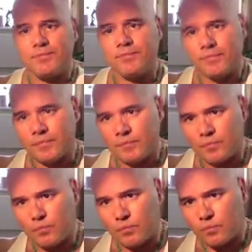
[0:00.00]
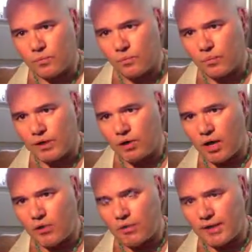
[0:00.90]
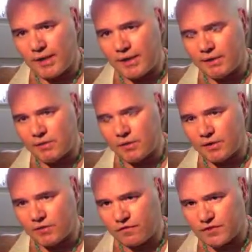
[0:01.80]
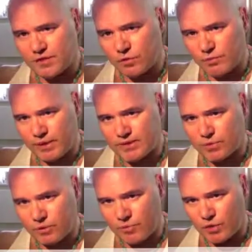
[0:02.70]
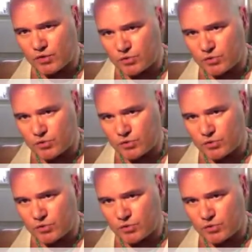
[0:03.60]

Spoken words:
we not only look at the physical, mental, emotional, and spiritual,